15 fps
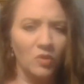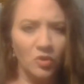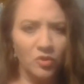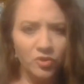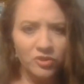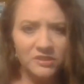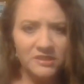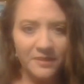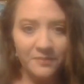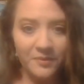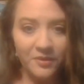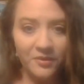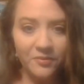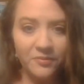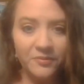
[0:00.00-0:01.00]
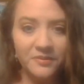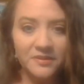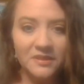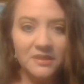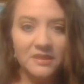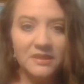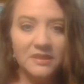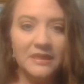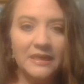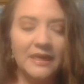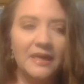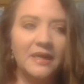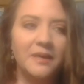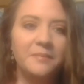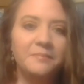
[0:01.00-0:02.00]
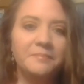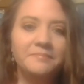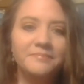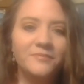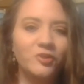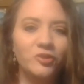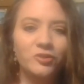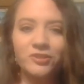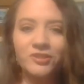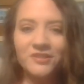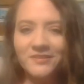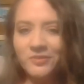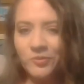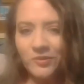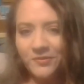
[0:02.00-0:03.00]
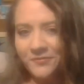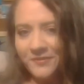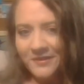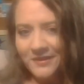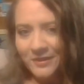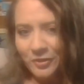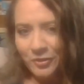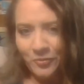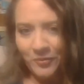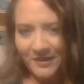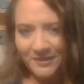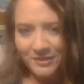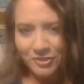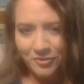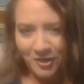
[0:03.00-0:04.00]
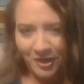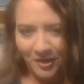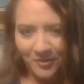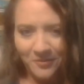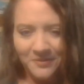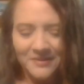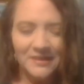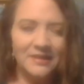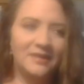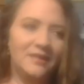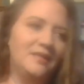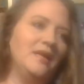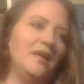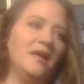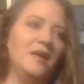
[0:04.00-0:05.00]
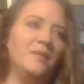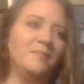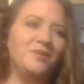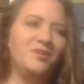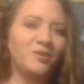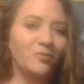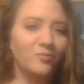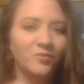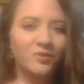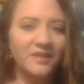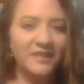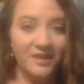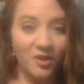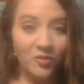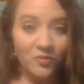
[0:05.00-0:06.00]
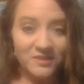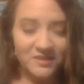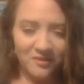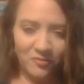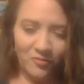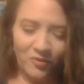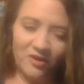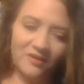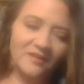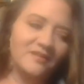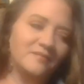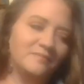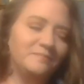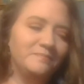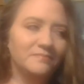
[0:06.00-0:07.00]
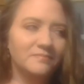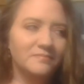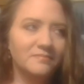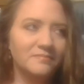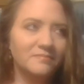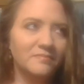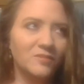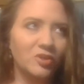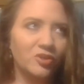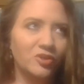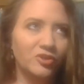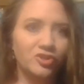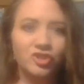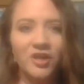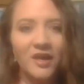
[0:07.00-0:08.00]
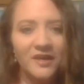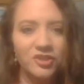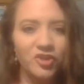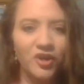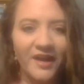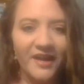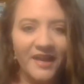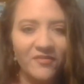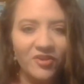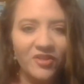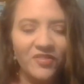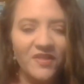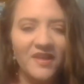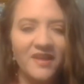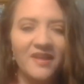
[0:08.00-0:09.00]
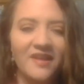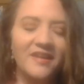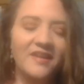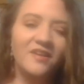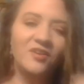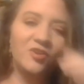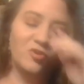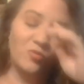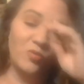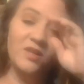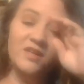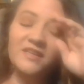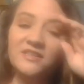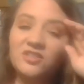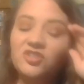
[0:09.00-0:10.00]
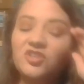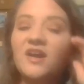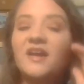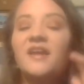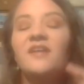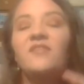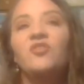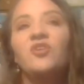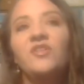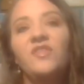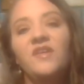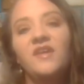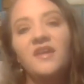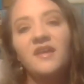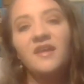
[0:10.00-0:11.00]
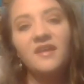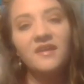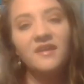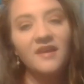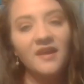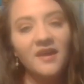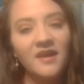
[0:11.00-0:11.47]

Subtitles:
Your debut, you're just sort of feeling your way as you go. You don't really know what's going to work. You're kind of trying everything. You're willing to try everything.